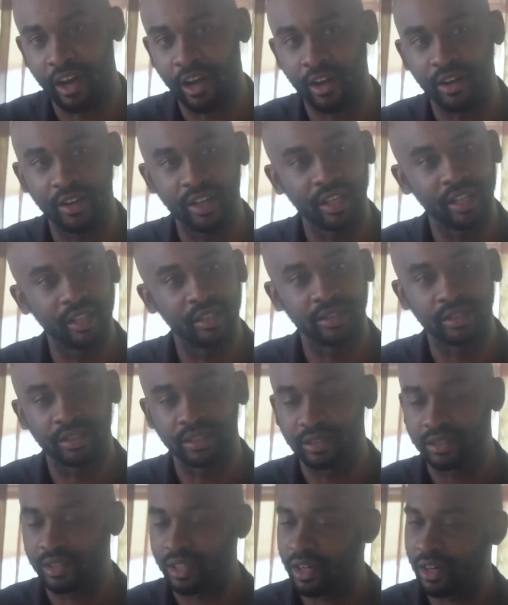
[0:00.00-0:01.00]
All energy,
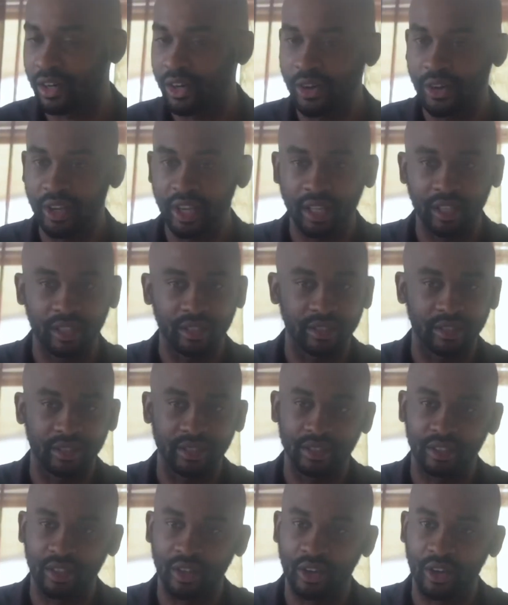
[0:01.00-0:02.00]
all
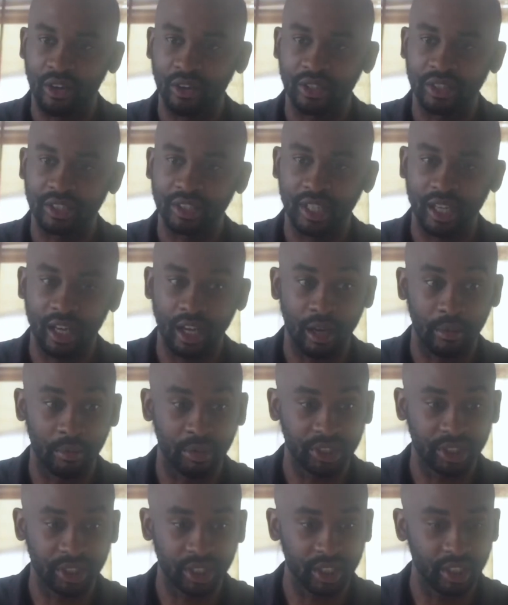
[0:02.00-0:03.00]
the time.
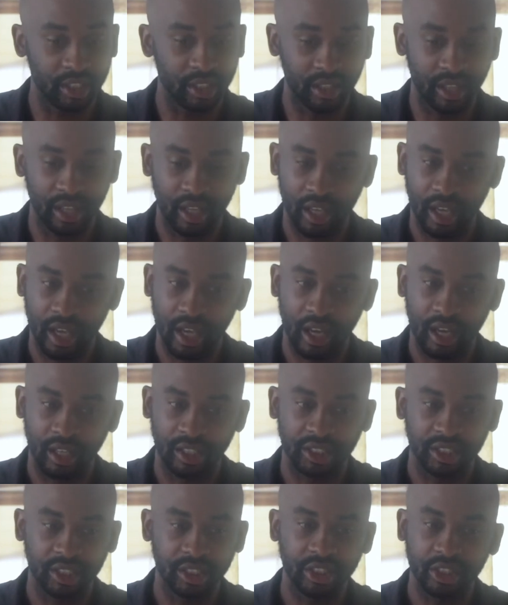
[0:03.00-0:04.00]
But
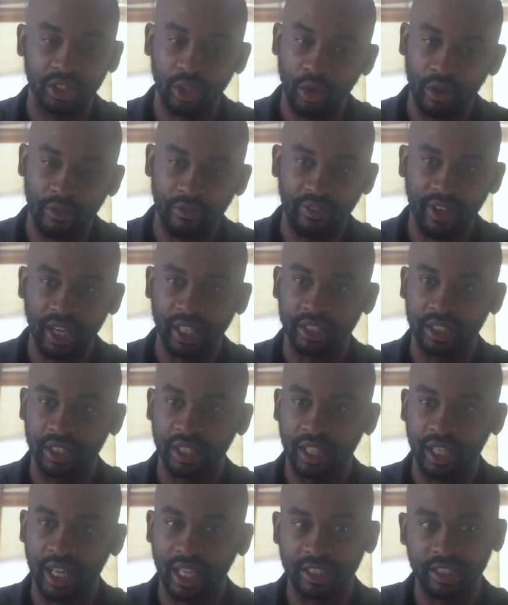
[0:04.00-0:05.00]
she's so
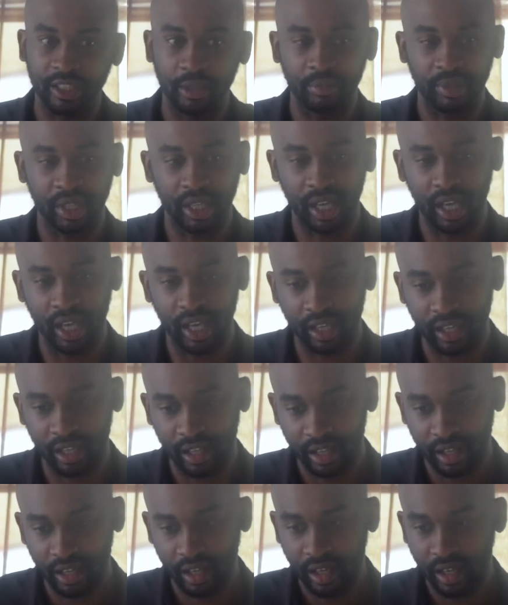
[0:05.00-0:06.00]
affectionate, and that's something like
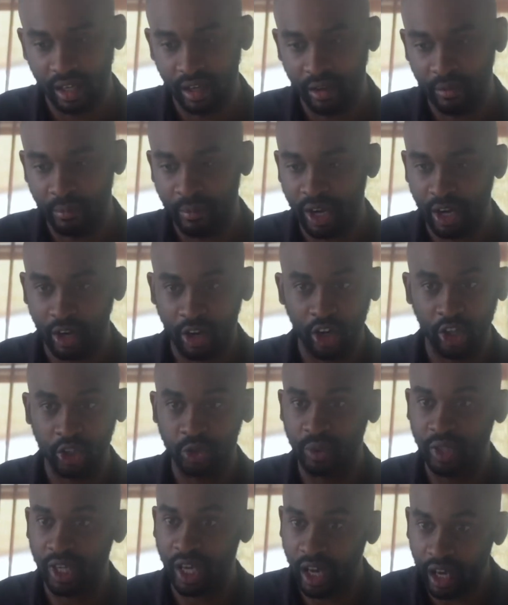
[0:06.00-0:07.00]
my girls,
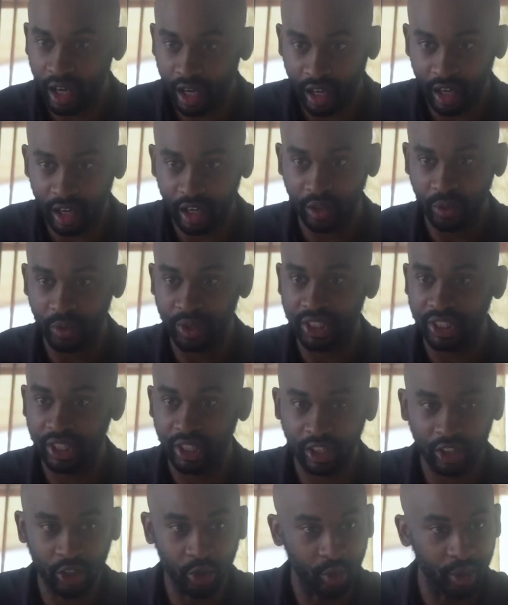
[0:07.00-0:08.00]
we hug, we
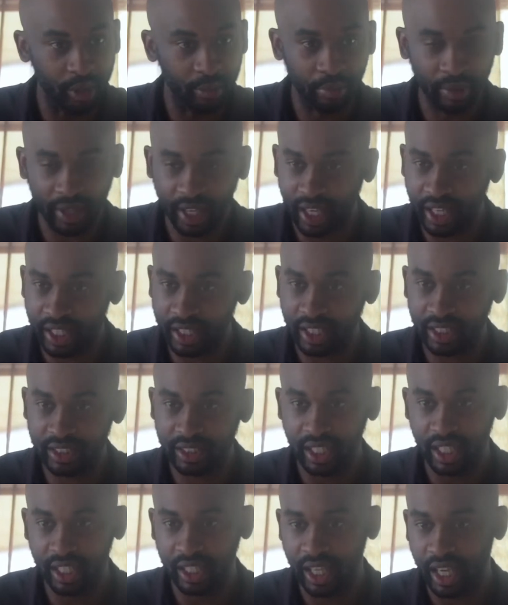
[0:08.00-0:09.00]
tickle, we play, and things
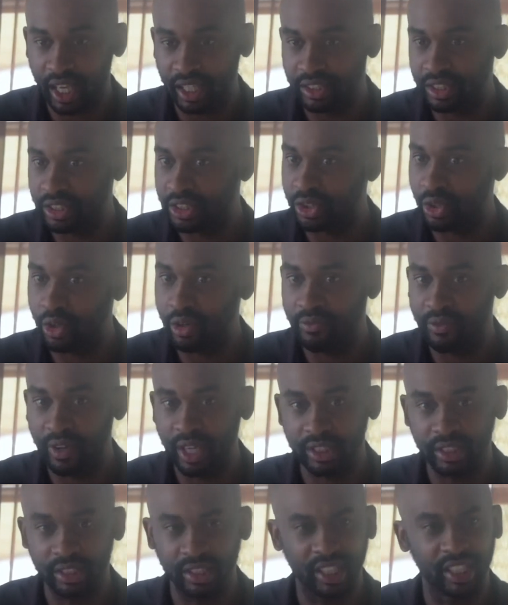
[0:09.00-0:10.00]
like that. She's so
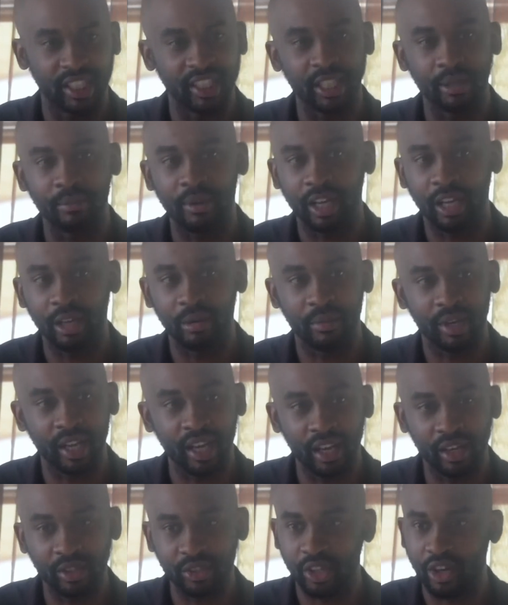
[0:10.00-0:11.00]
affectionate. Anytime I come in the
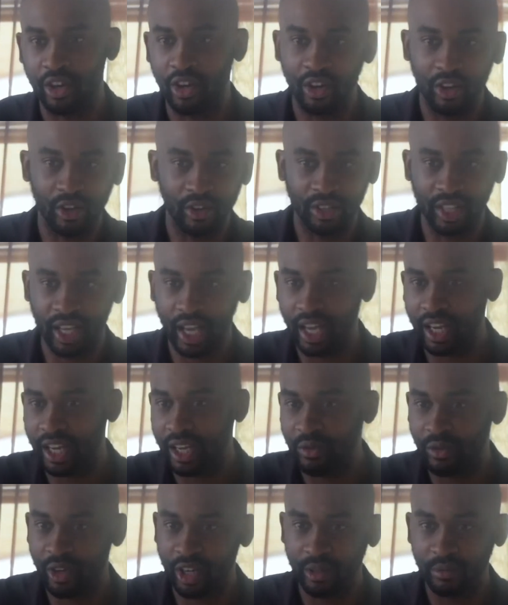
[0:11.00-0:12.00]
house, oh,
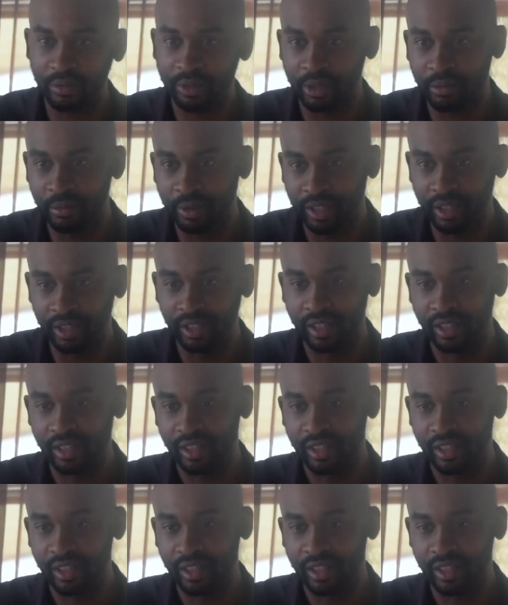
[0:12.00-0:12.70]
Daddy, run up to me,